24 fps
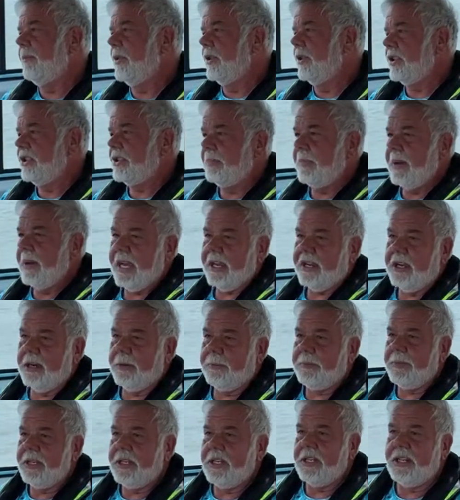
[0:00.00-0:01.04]
pushed back
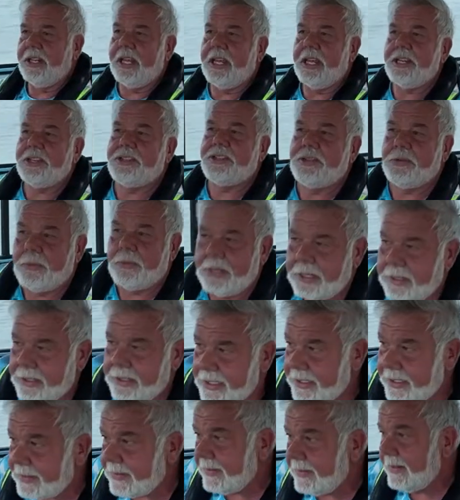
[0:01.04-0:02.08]
up into the
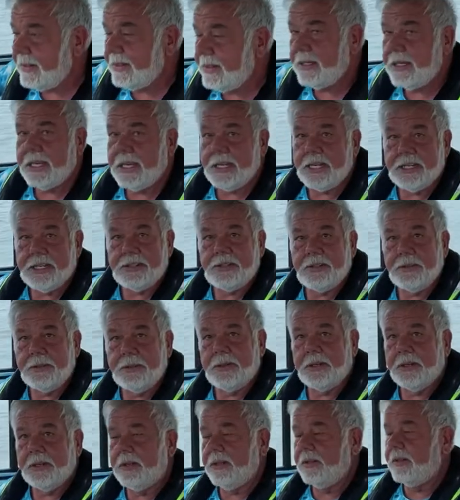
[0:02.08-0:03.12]
estuary and into
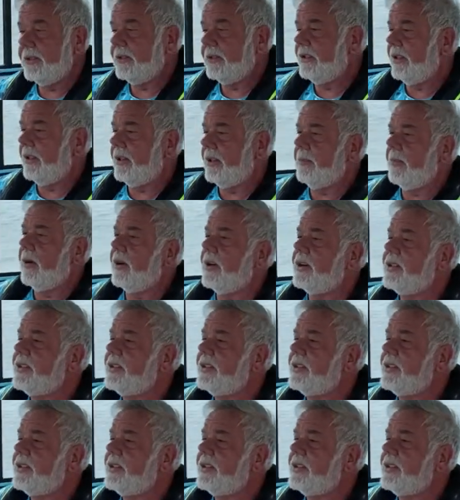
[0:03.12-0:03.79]
the marsh